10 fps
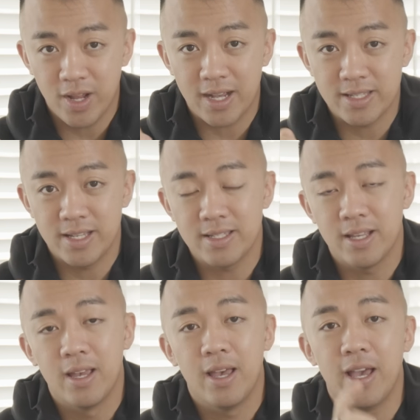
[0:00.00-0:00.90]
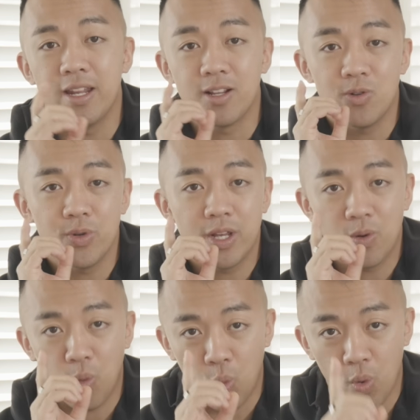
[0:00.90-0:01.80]
access and including
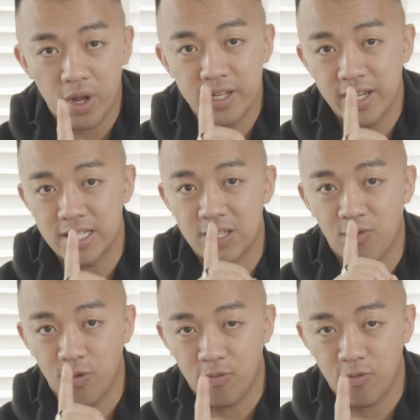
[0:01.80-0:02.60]
1 guest for